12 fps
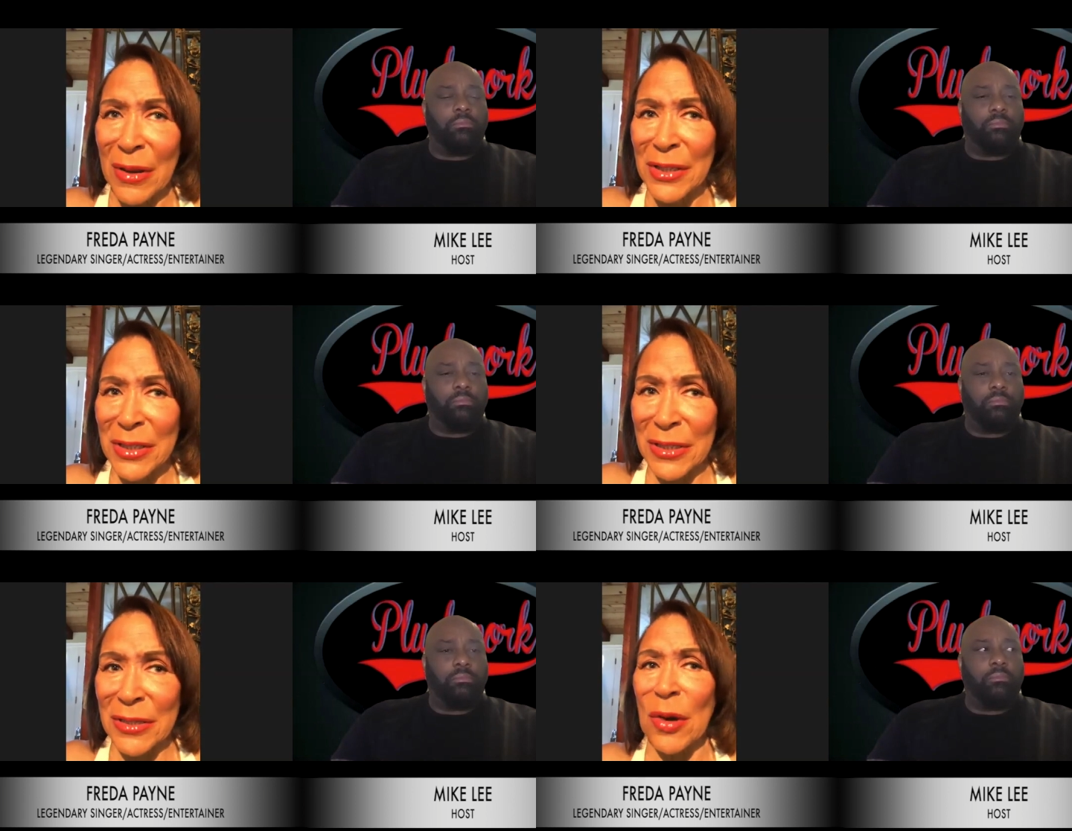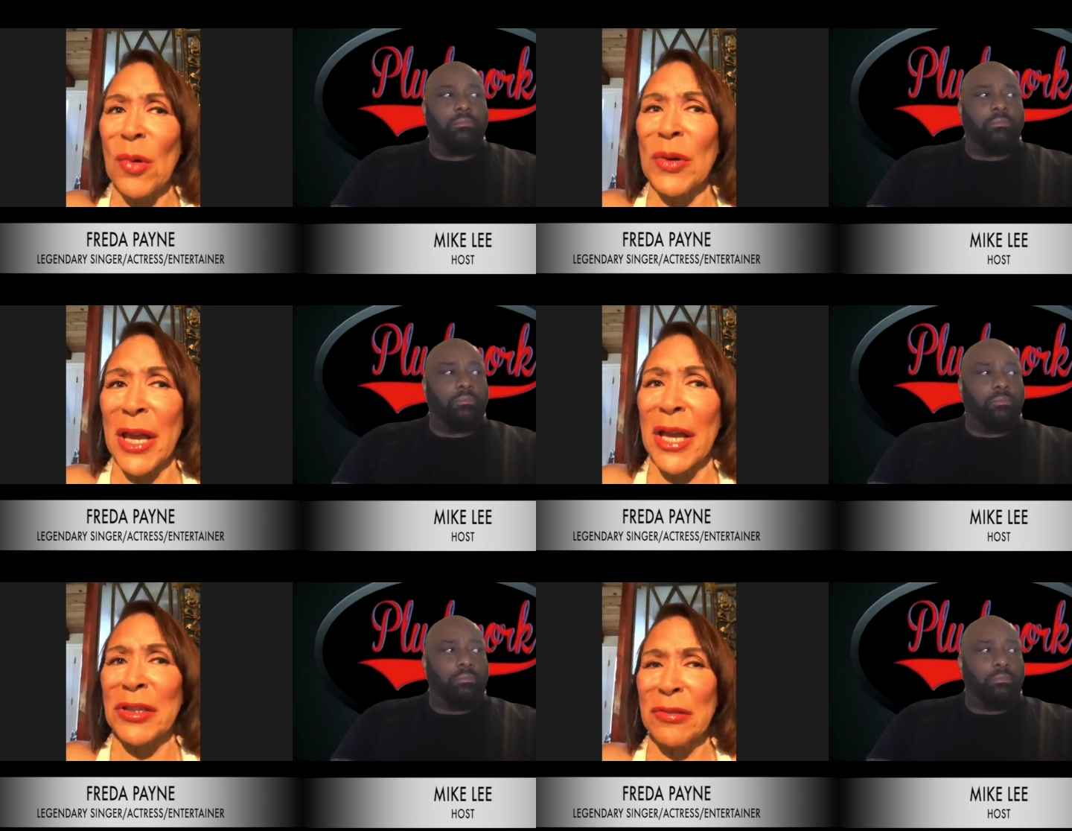Speaker 1: She says,
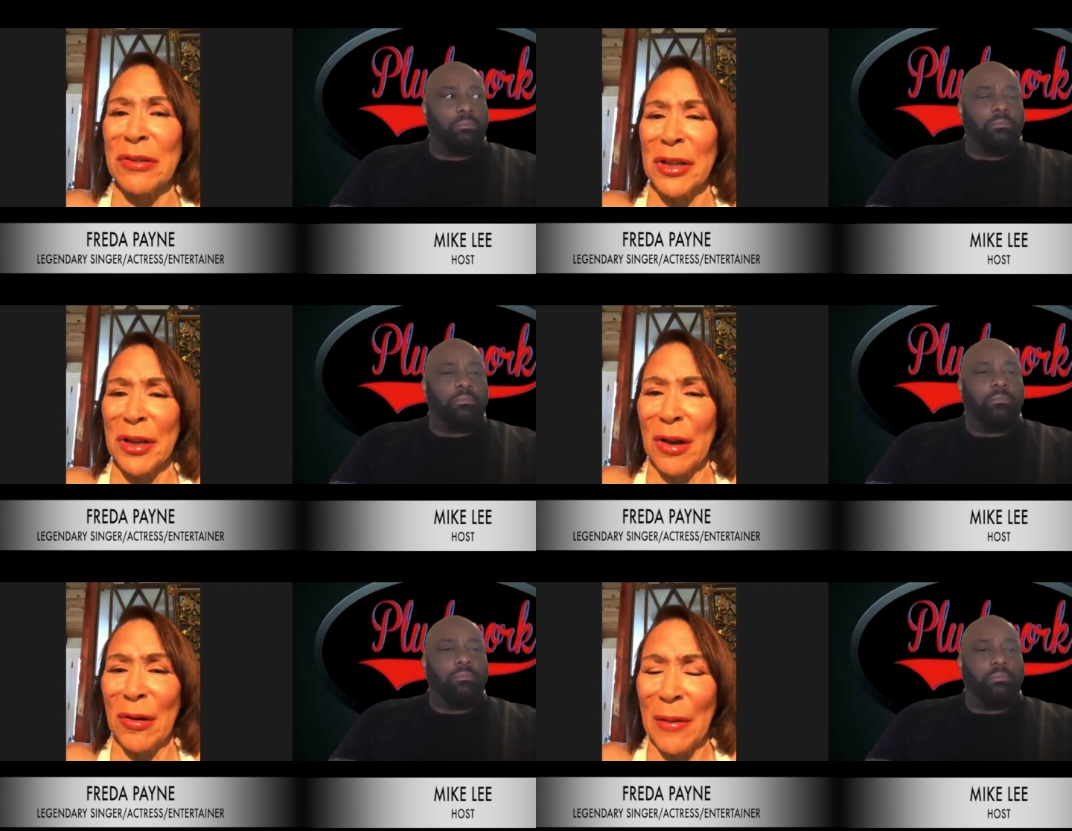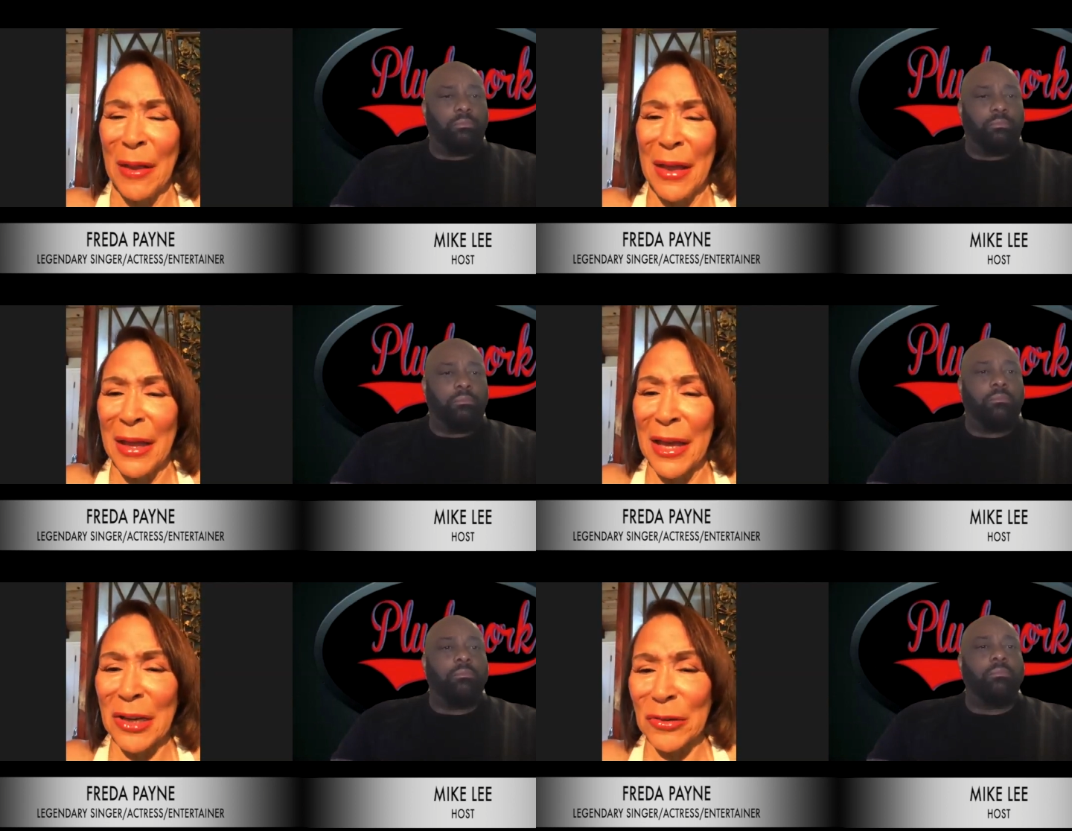"Okay, you can go,"
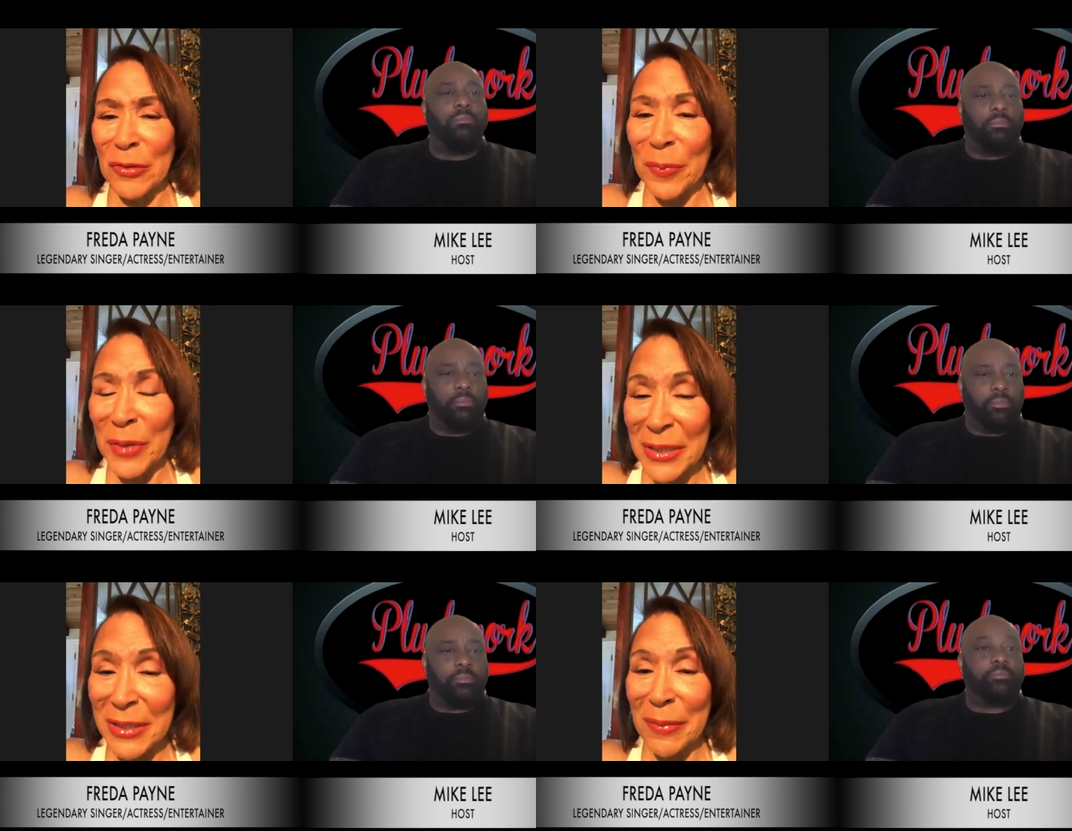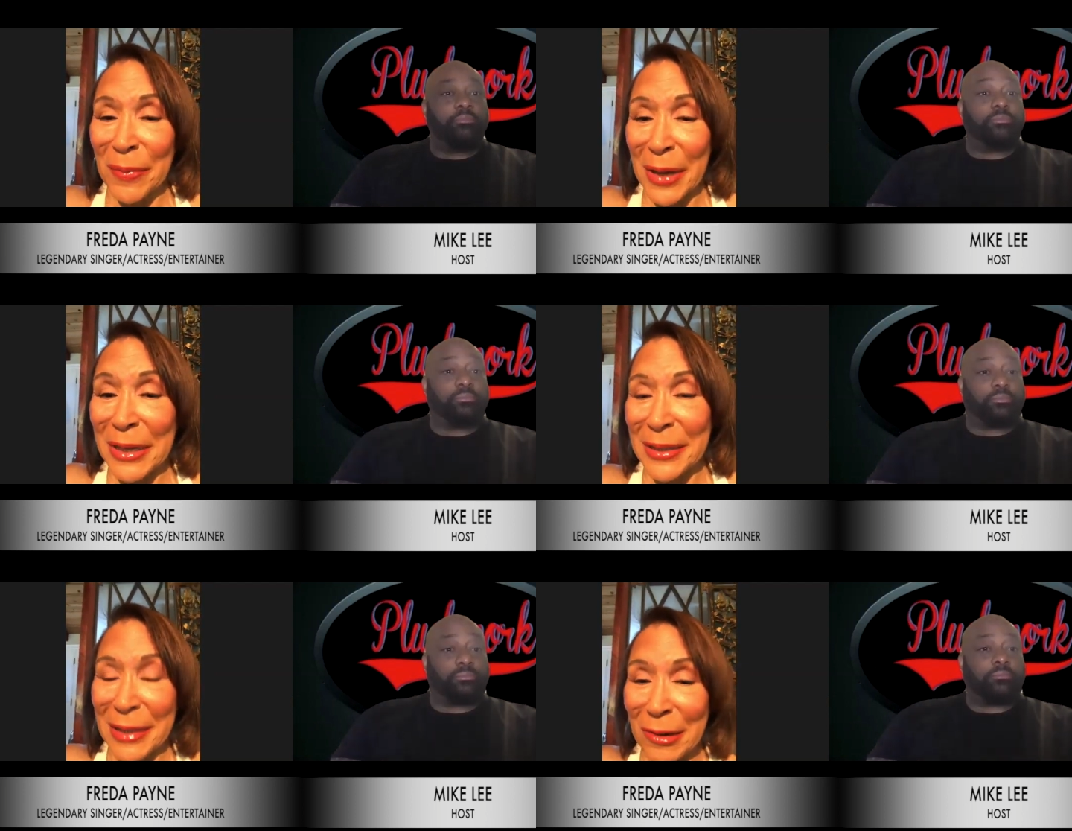and it would be
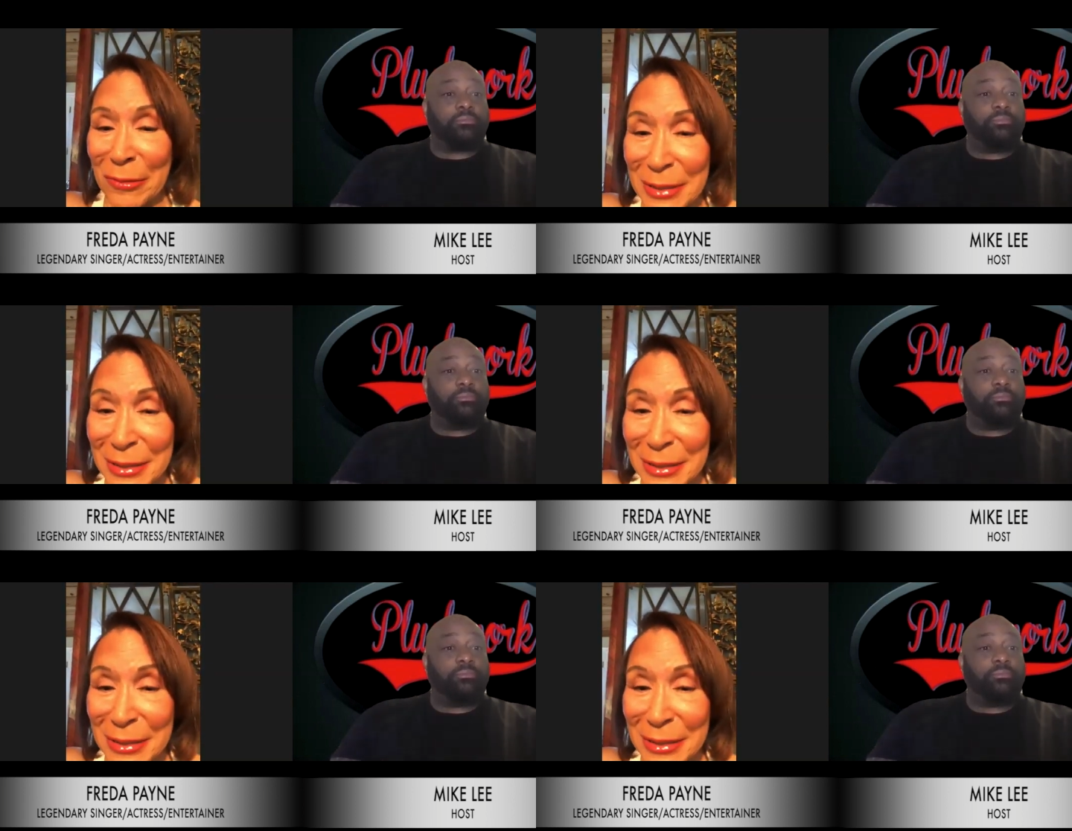somebody that was